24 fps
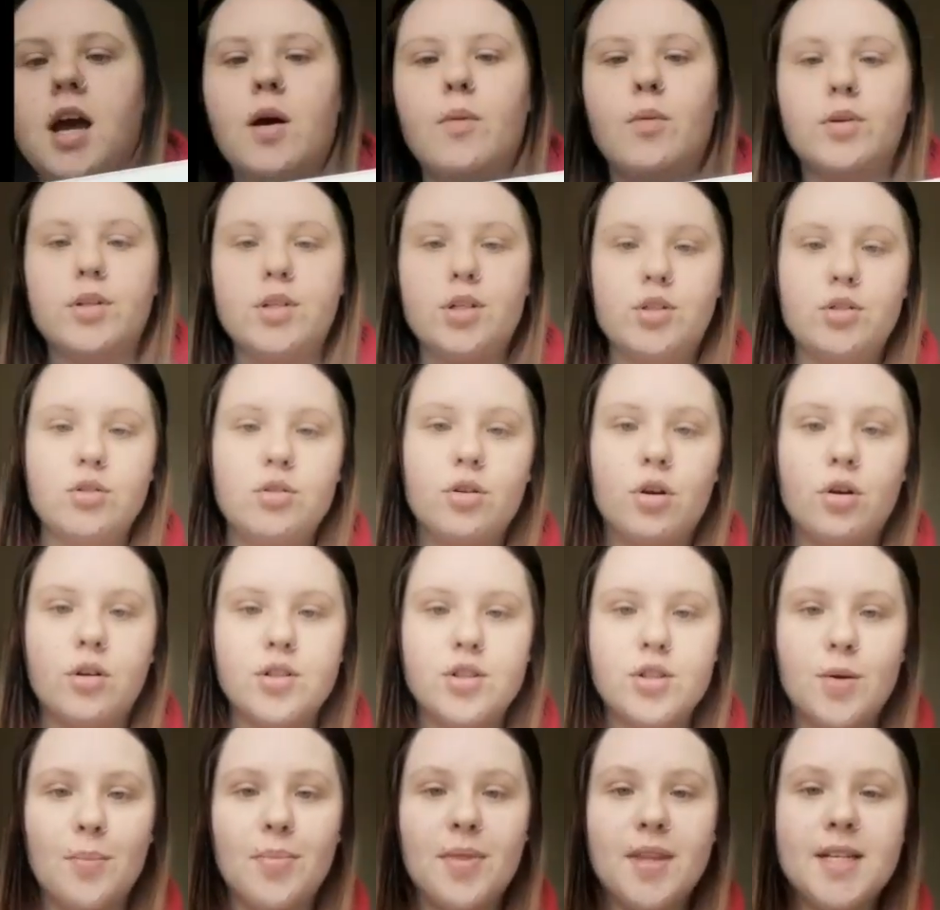I wanted to draw
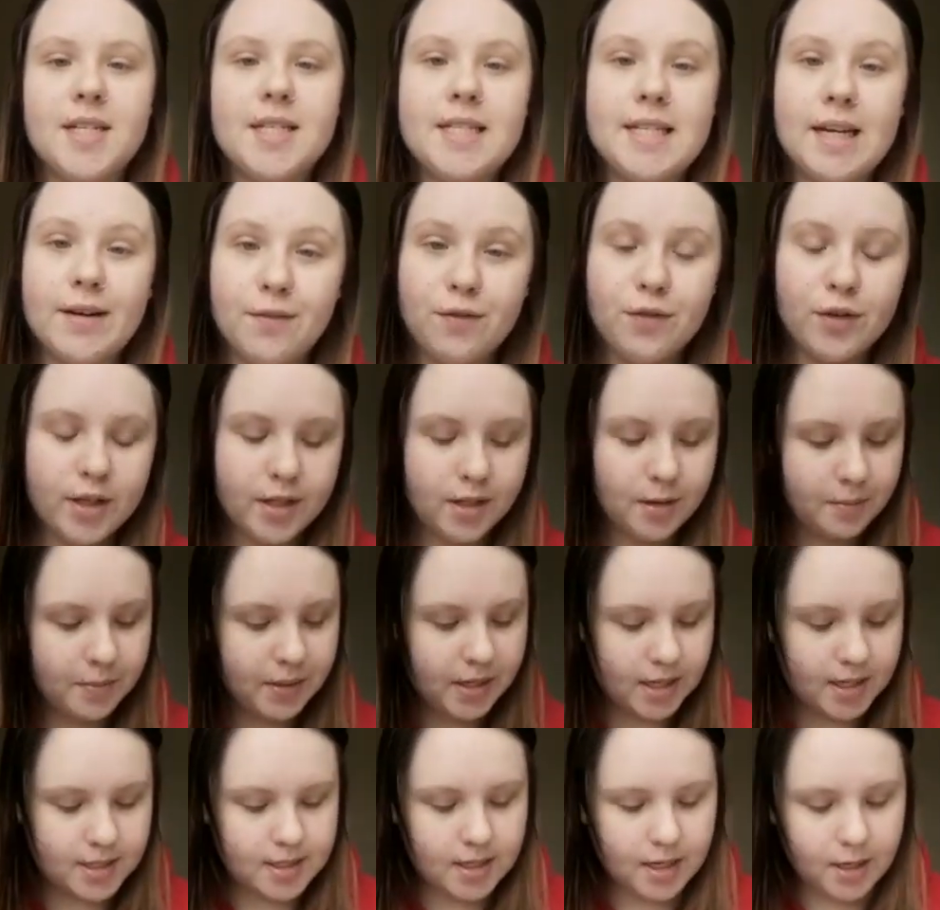something different,
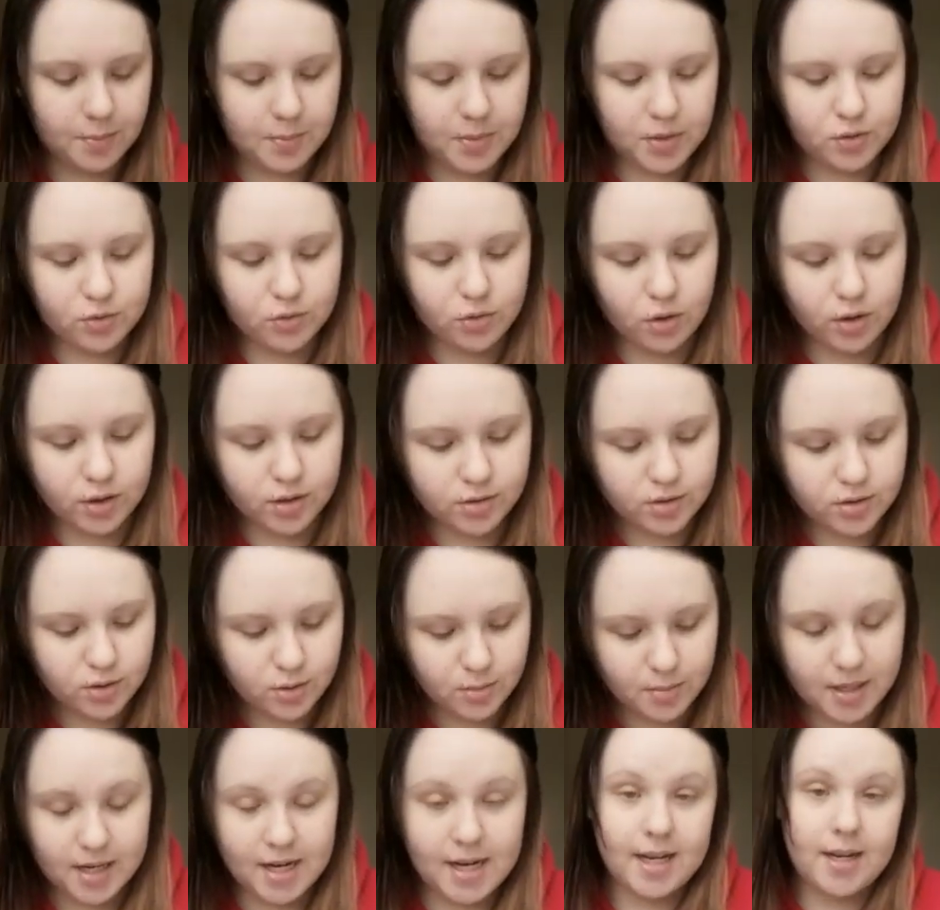because I'd been drawing
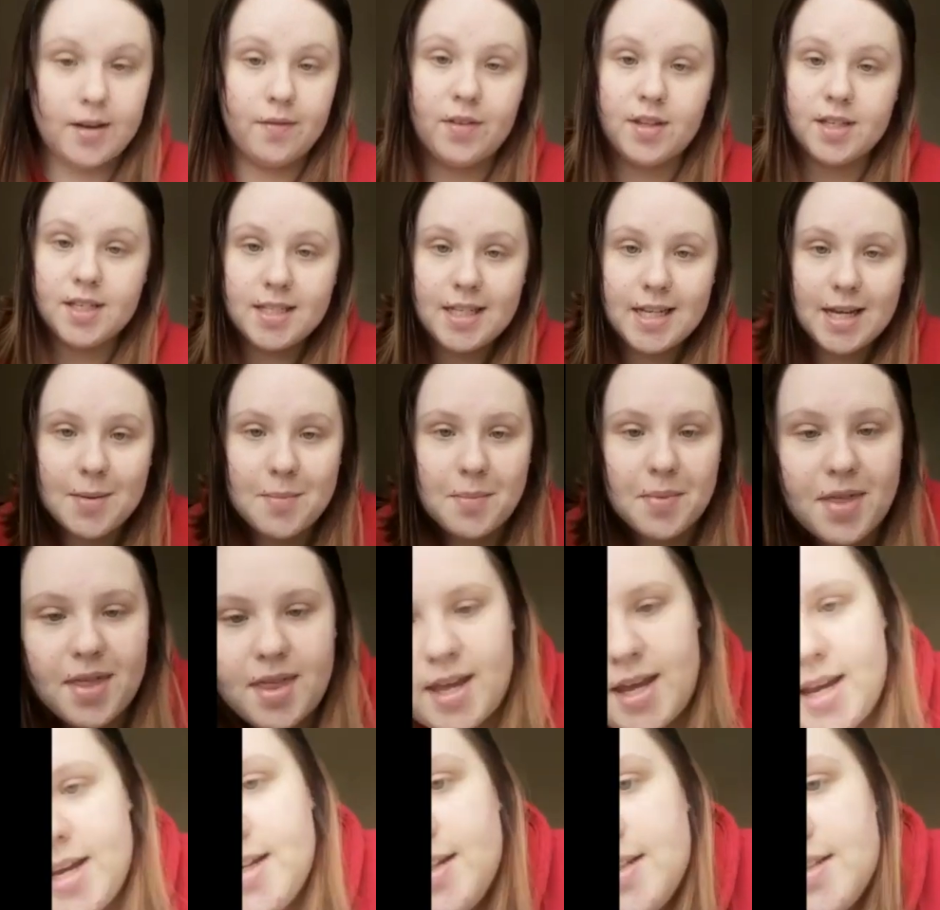so many of the same
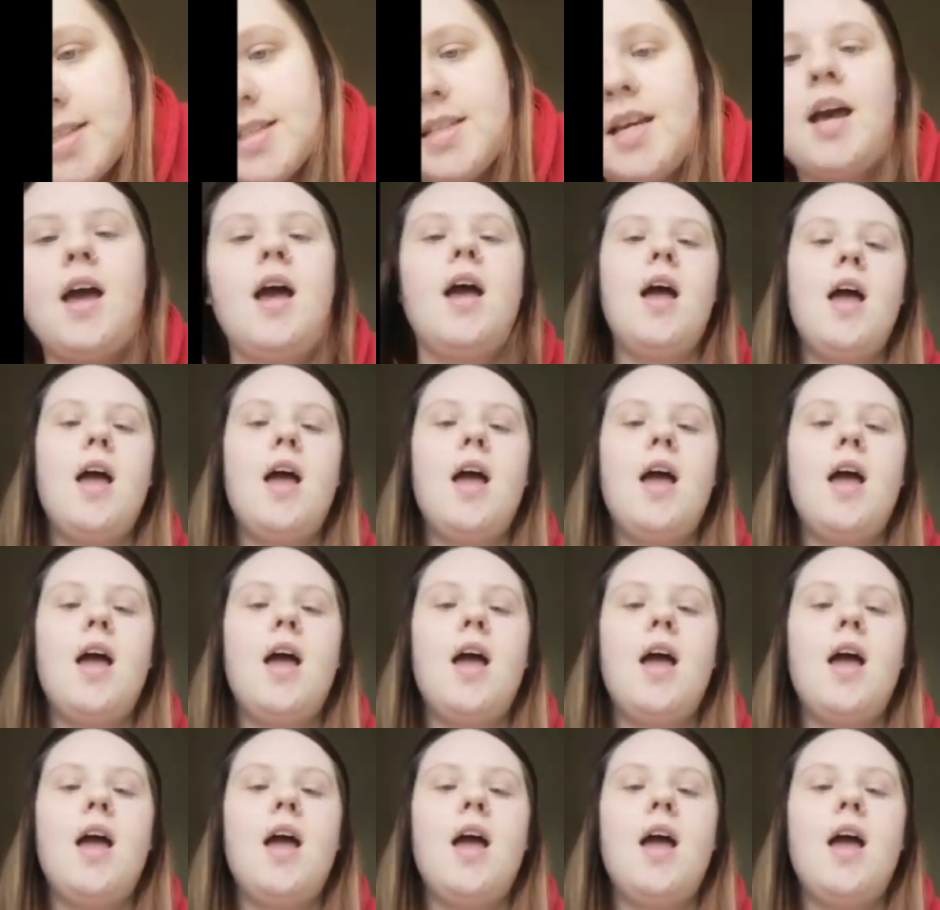things.